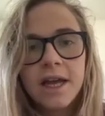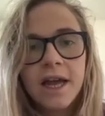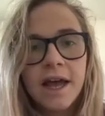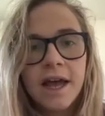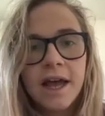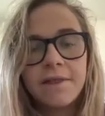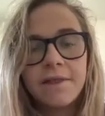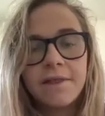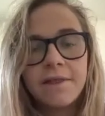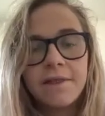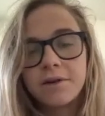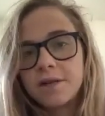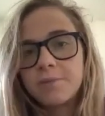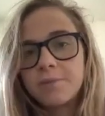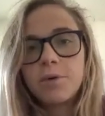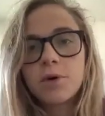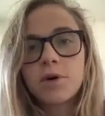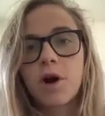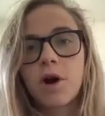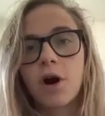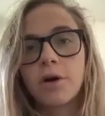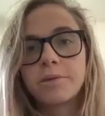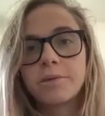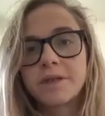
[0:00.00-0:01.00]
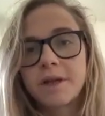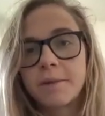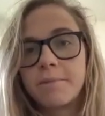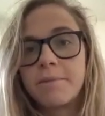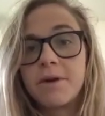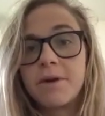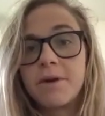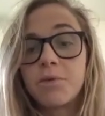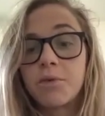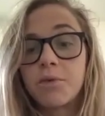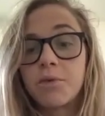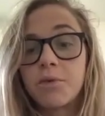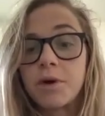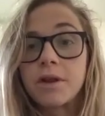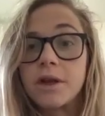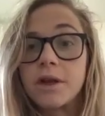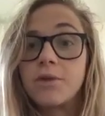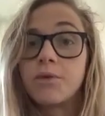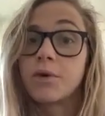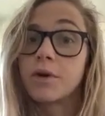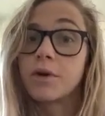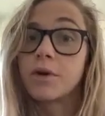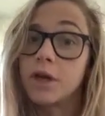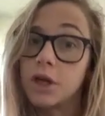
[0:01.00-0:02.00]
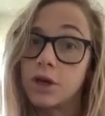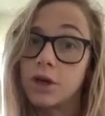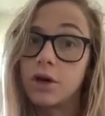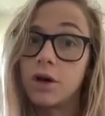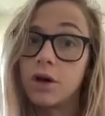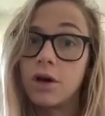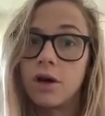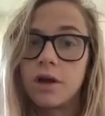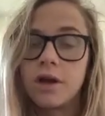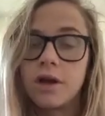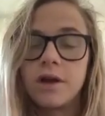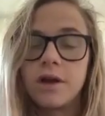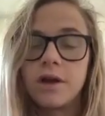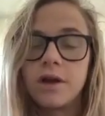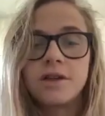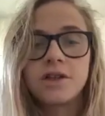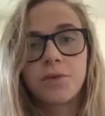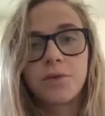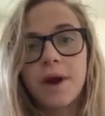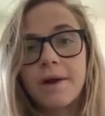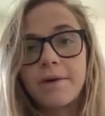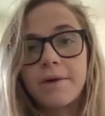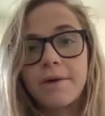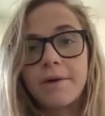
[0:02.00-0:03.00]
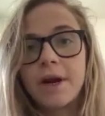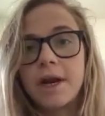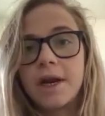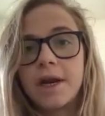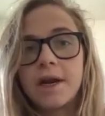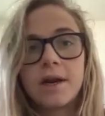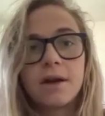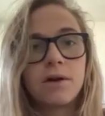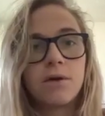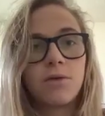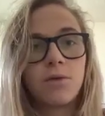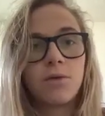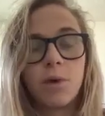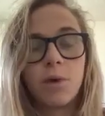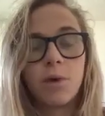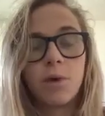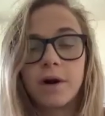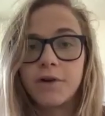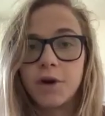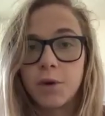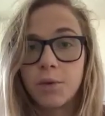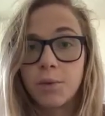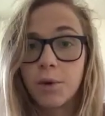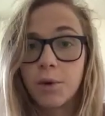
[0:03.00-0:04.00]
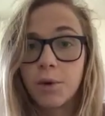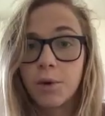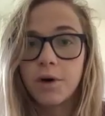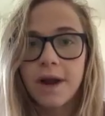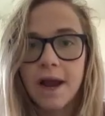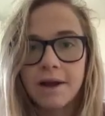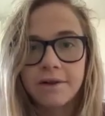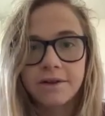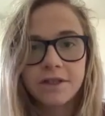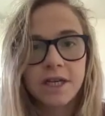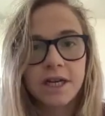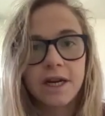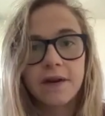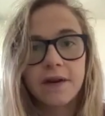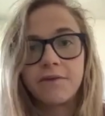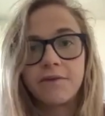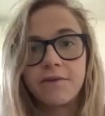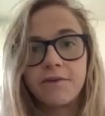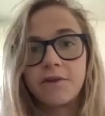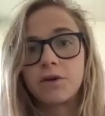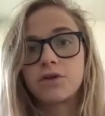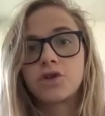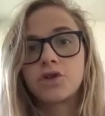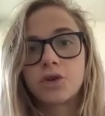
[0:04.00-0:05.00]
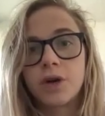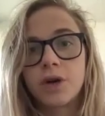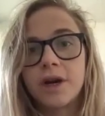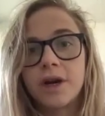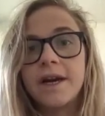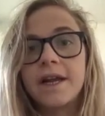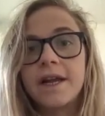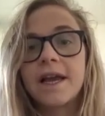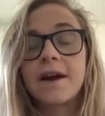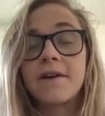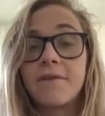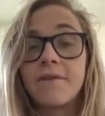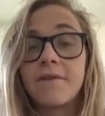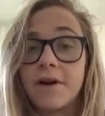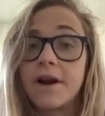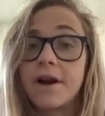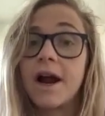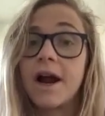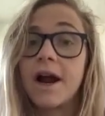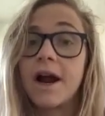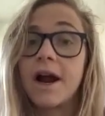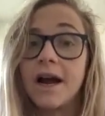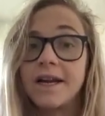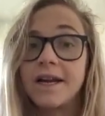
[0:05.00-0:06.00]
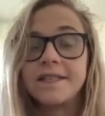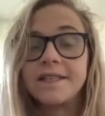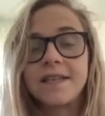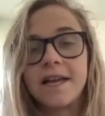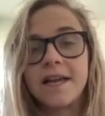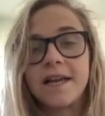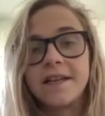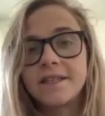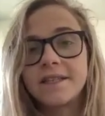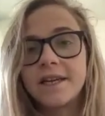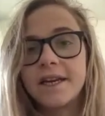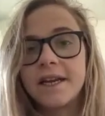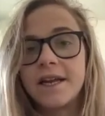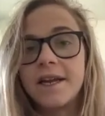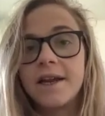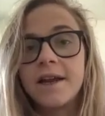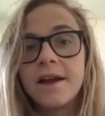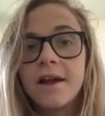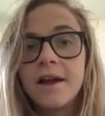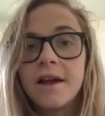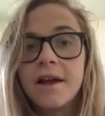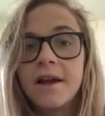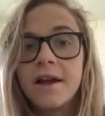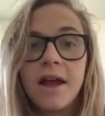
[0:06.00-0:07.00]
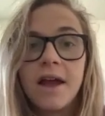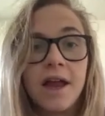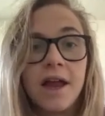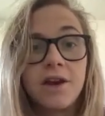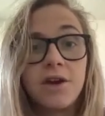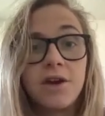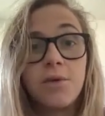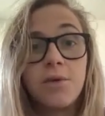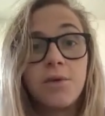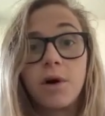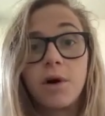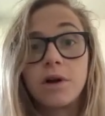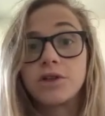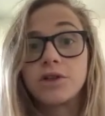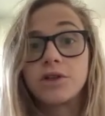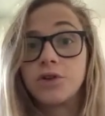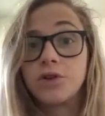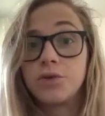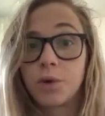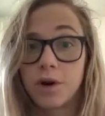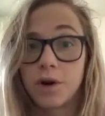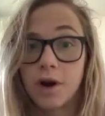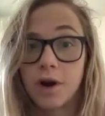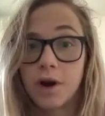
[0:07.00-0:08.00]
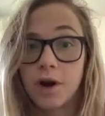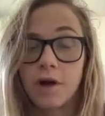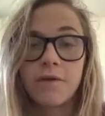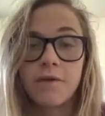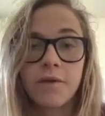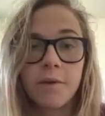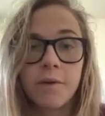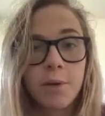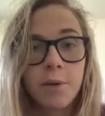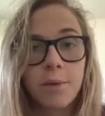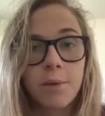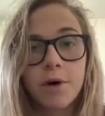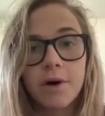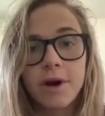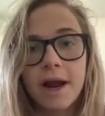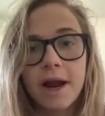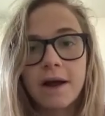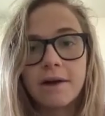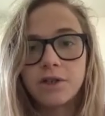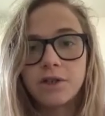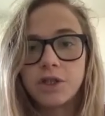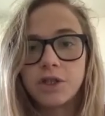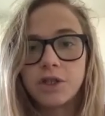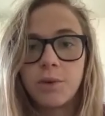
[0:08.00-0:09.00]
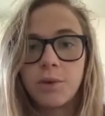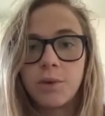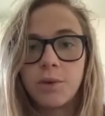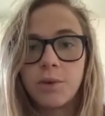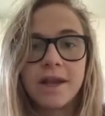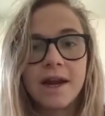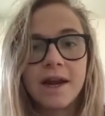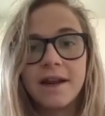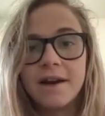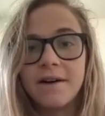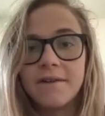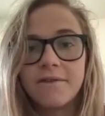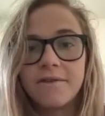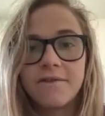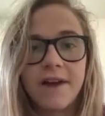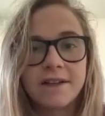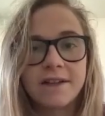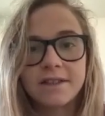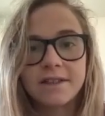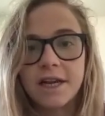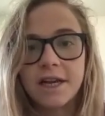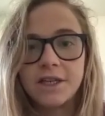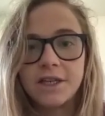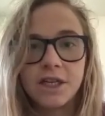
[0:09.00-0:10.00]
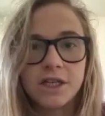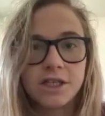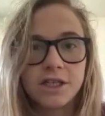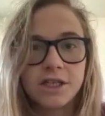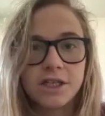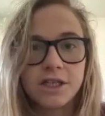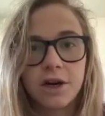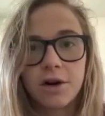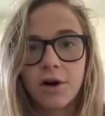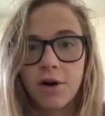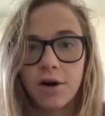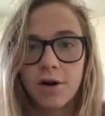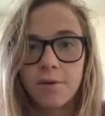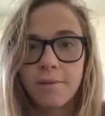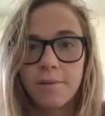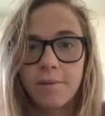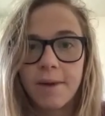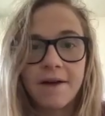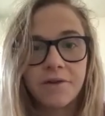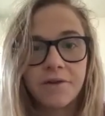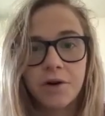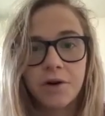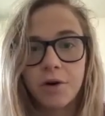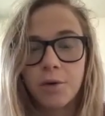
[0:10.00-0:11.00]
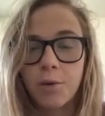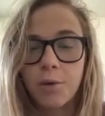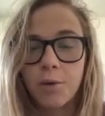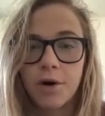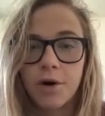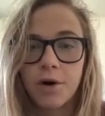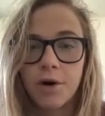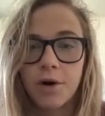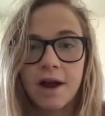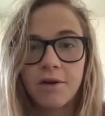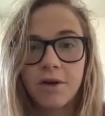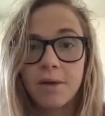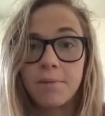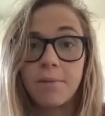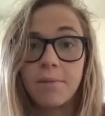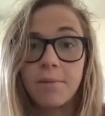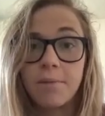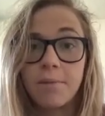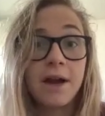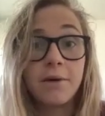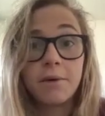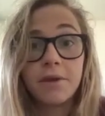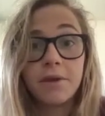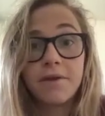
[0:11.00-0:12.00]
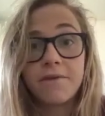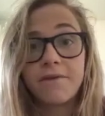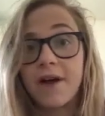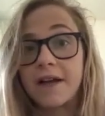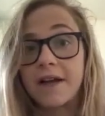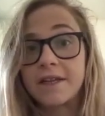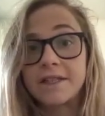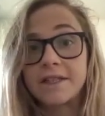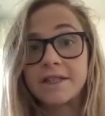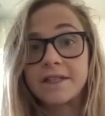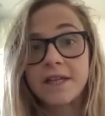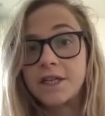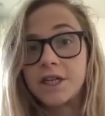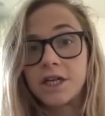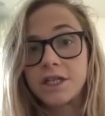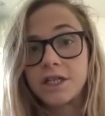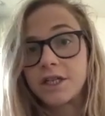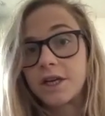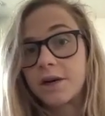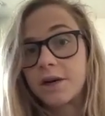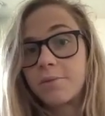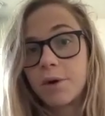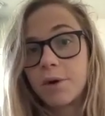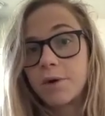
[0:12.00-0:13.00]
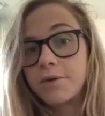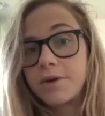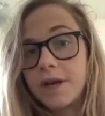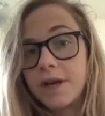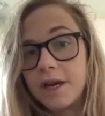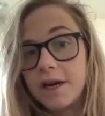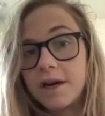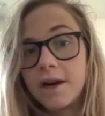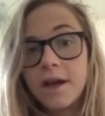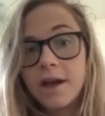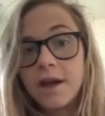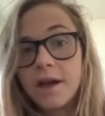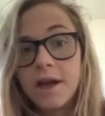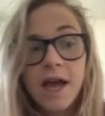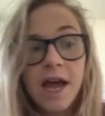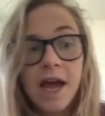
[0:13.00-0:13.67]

And those simple carbs can be really, really good surrounding one of your workouts. Like if you're training at a very high intensity, and you want to recover from your workouts, you want to get in a fast digesting carb after your workout combined with a fast digesting protein.